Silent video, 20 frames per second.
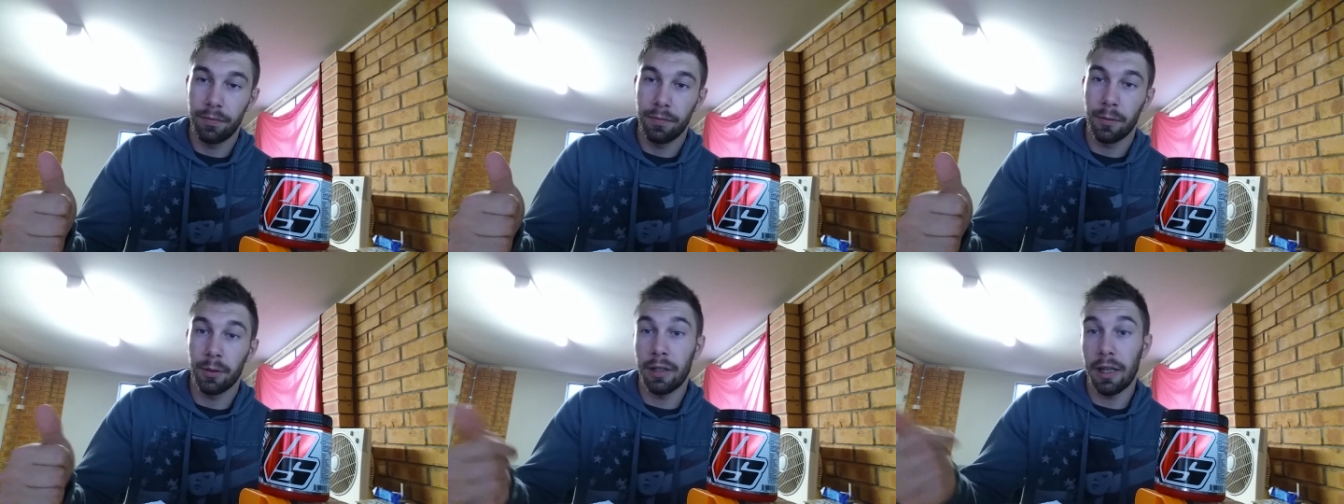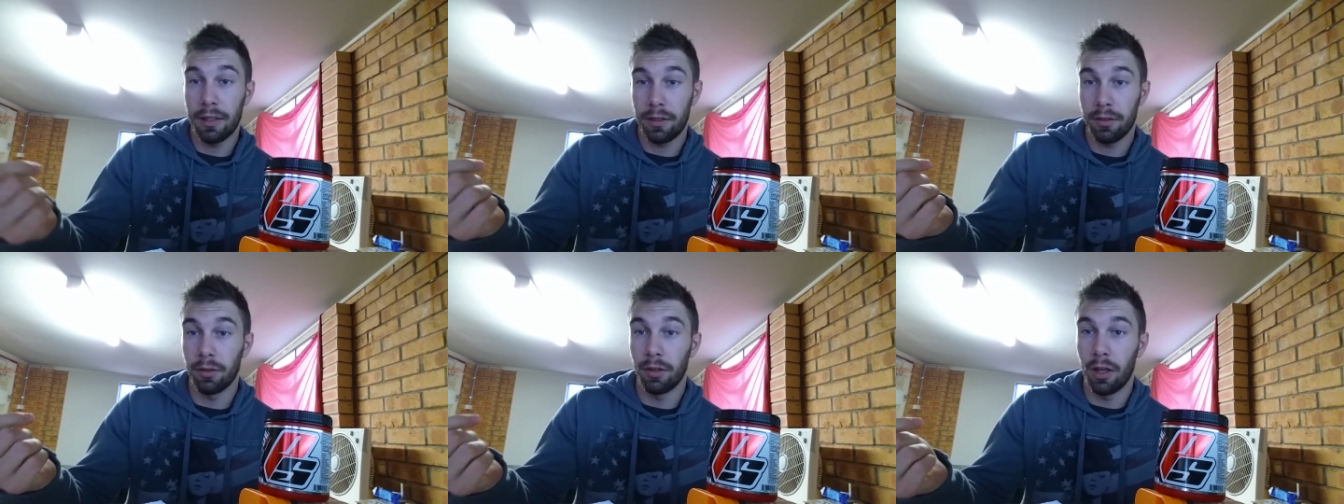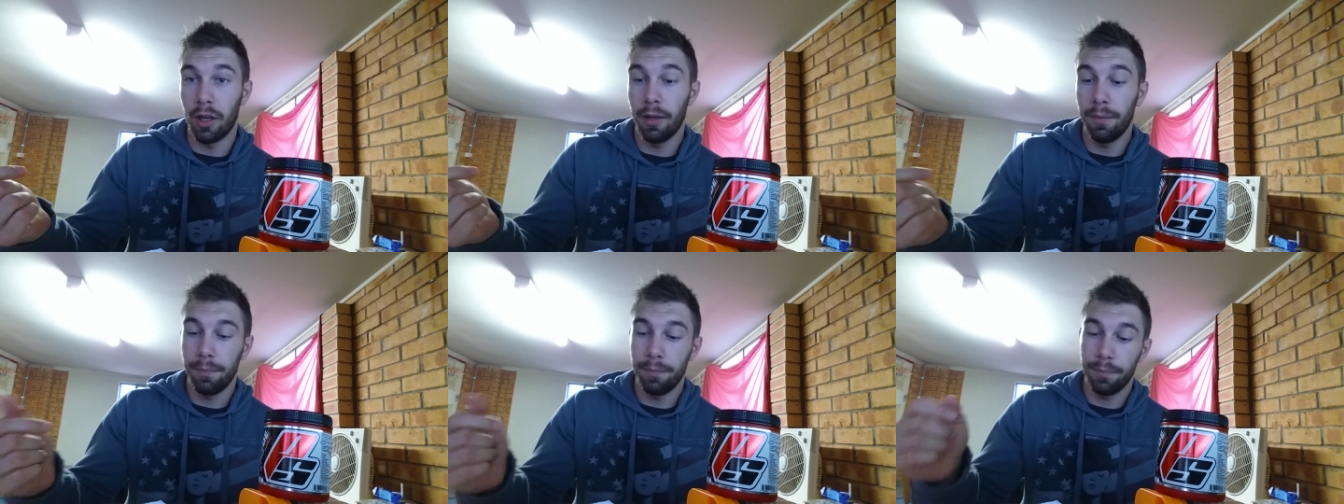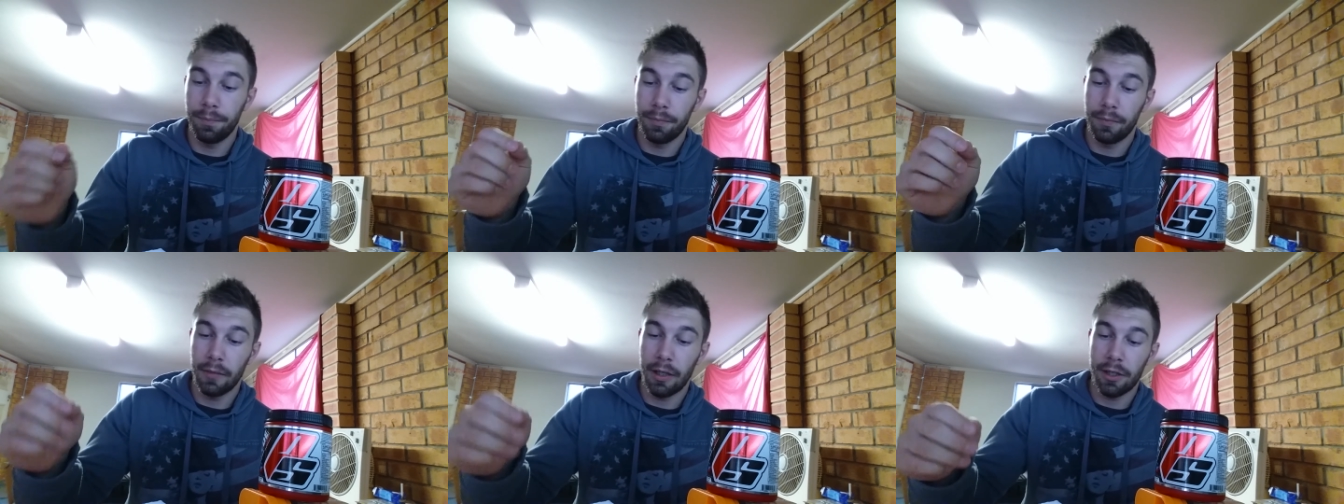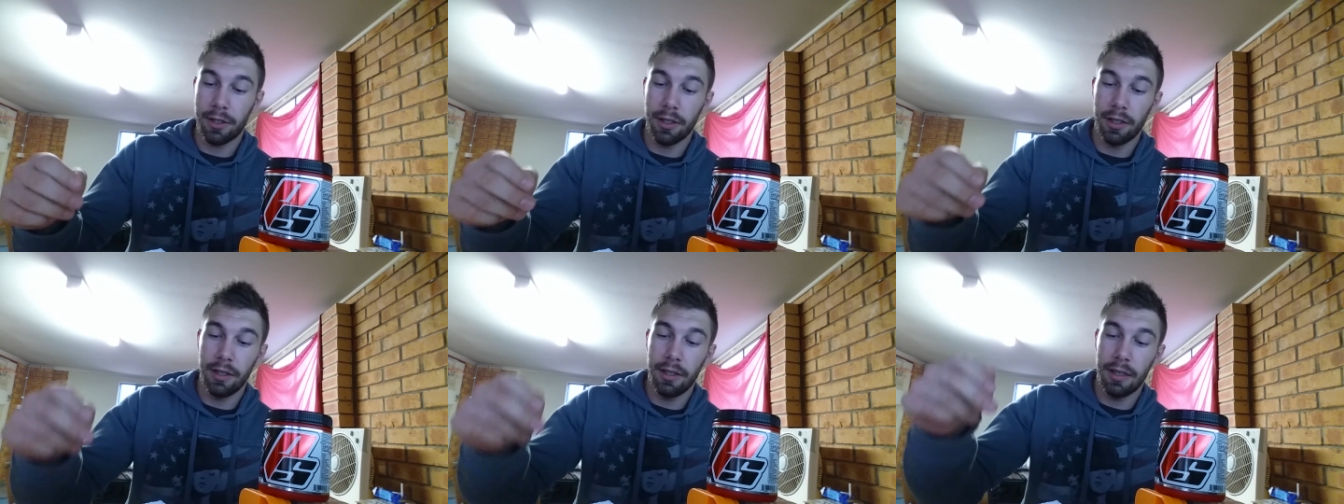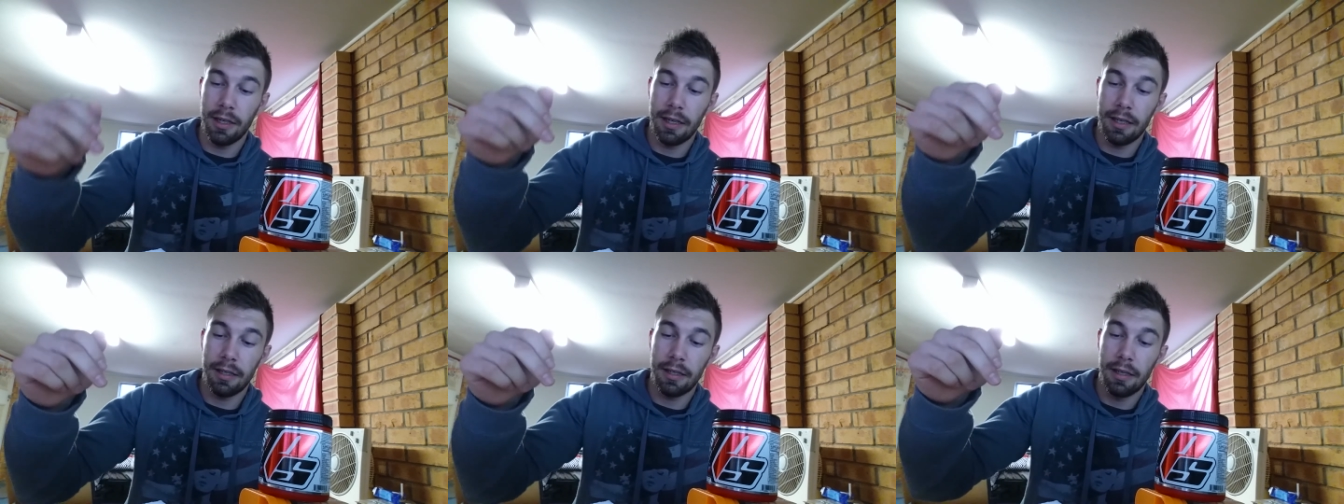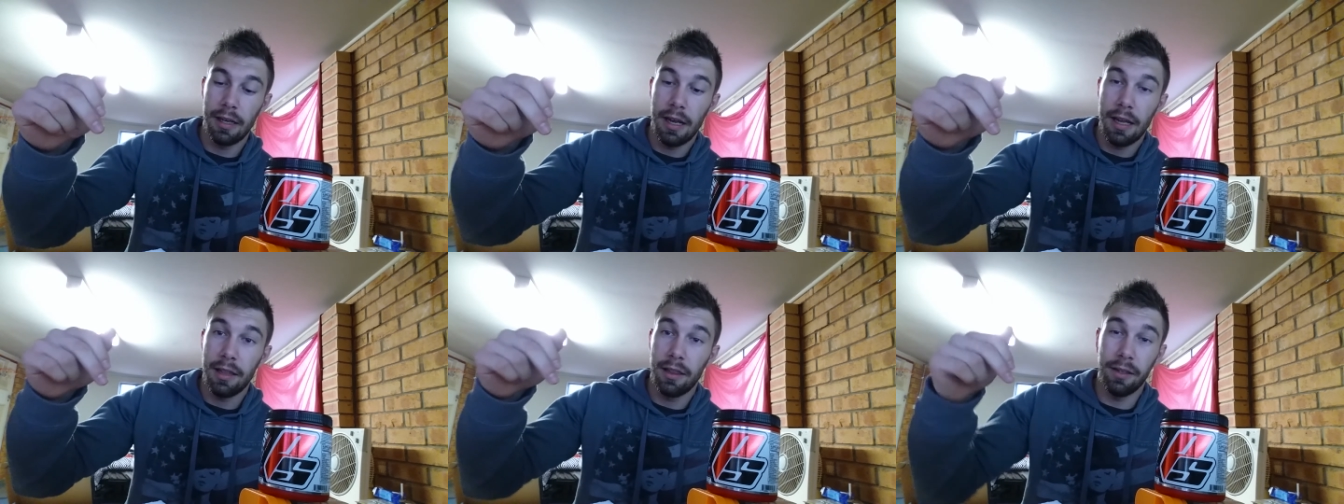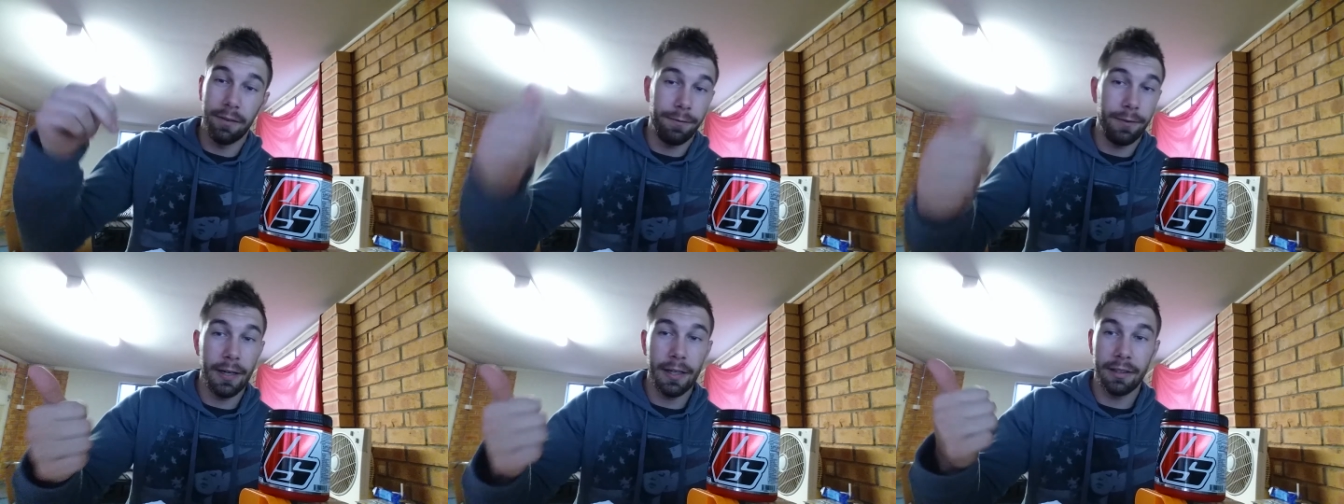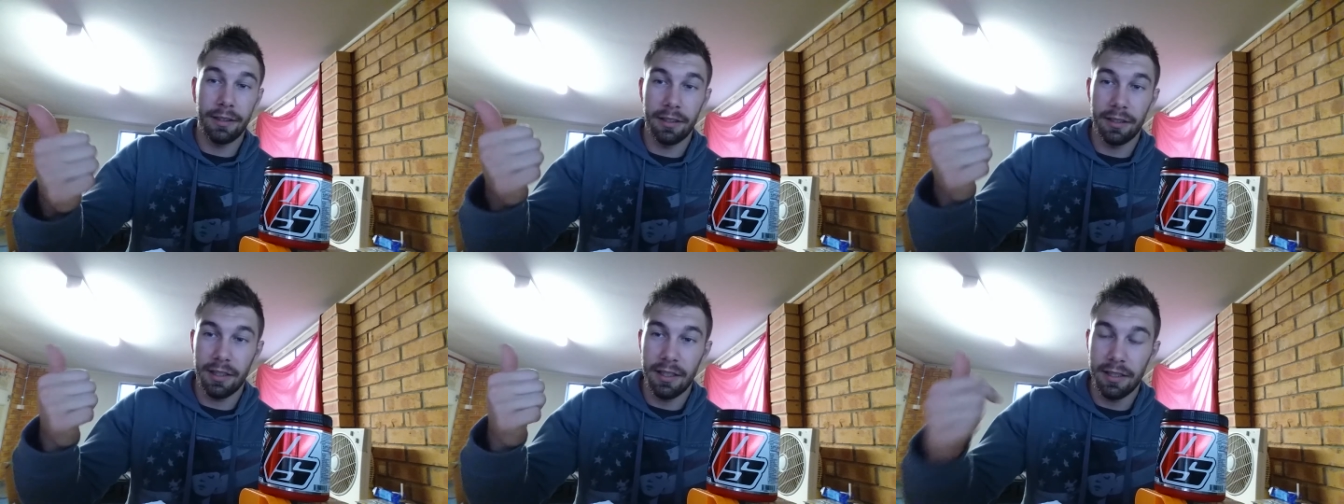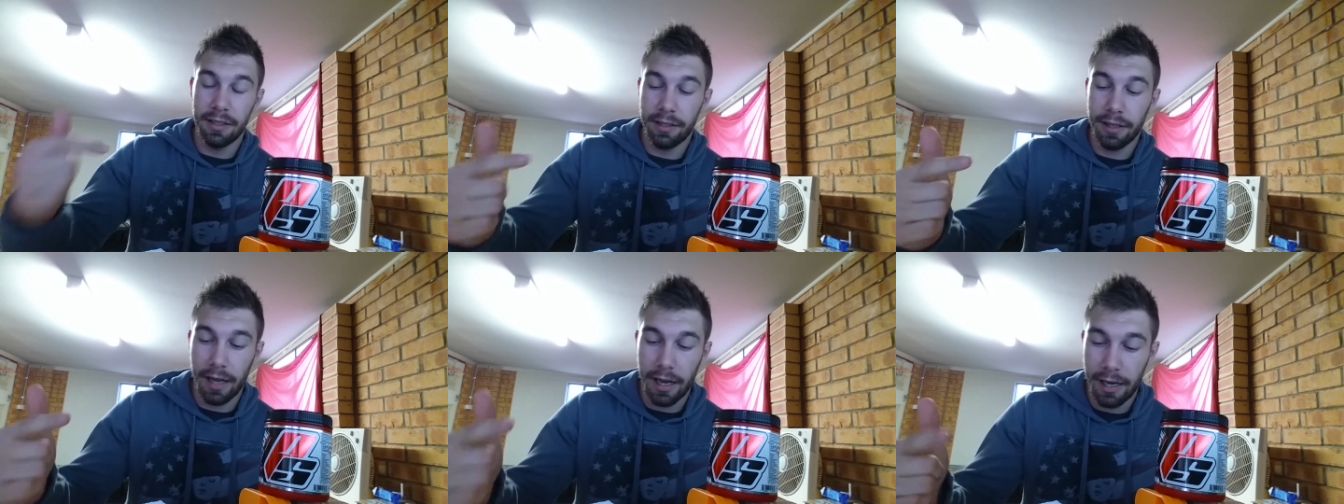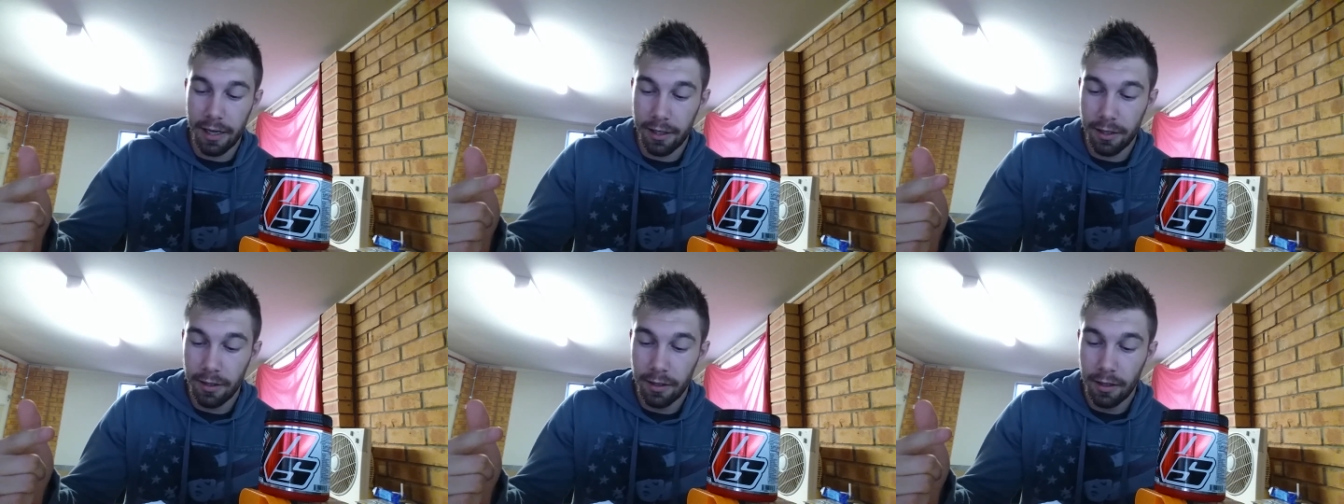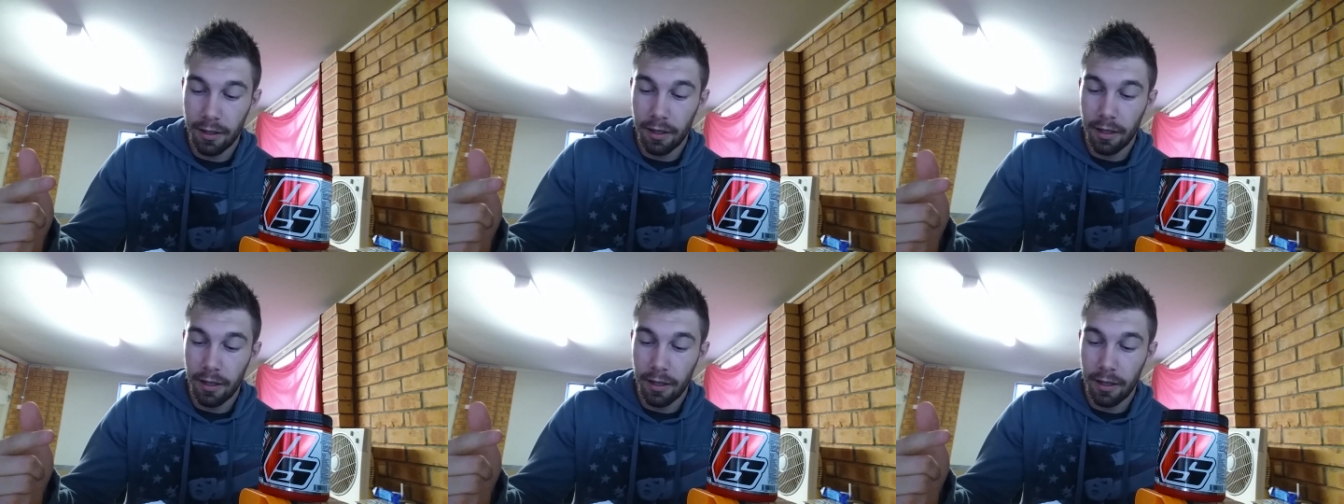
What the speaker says: It tastes alright, actually. The effect is insane.